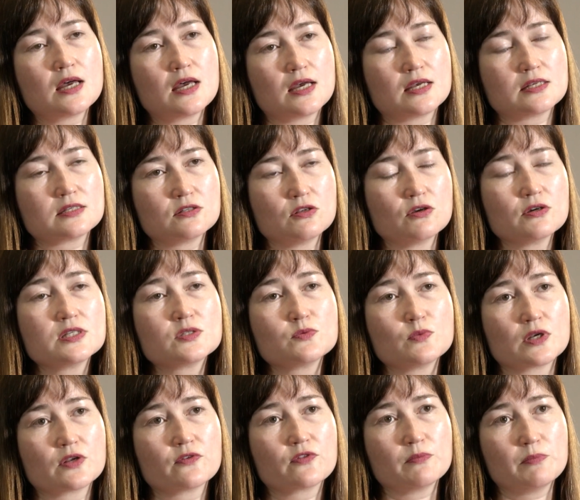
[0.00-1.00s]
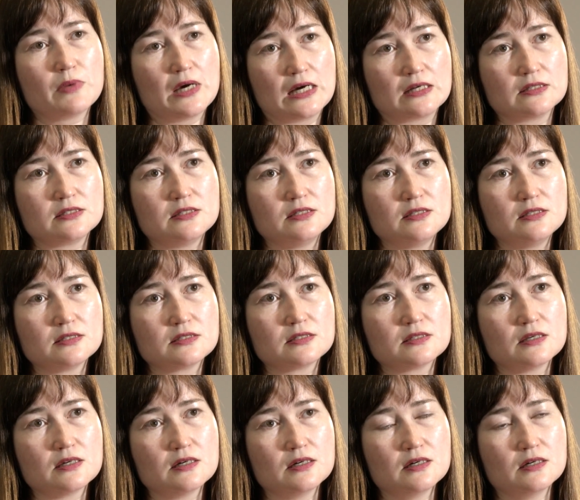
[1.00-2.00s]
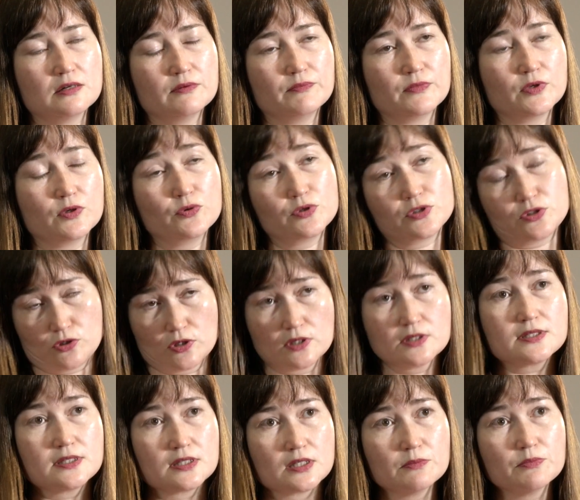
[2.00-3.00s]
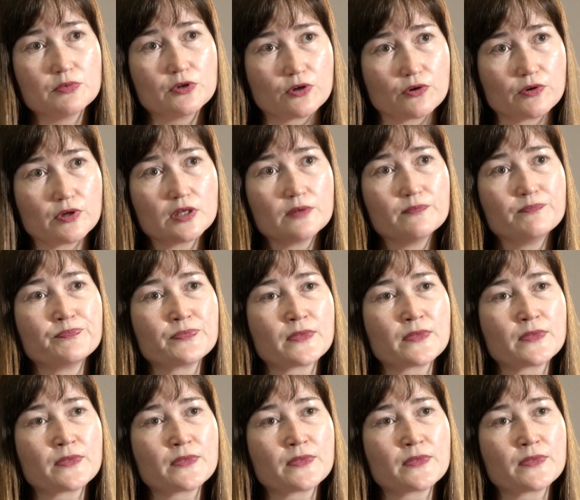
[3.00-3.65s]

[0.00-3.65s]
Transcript: as long as one of the parties who is non-Singaporean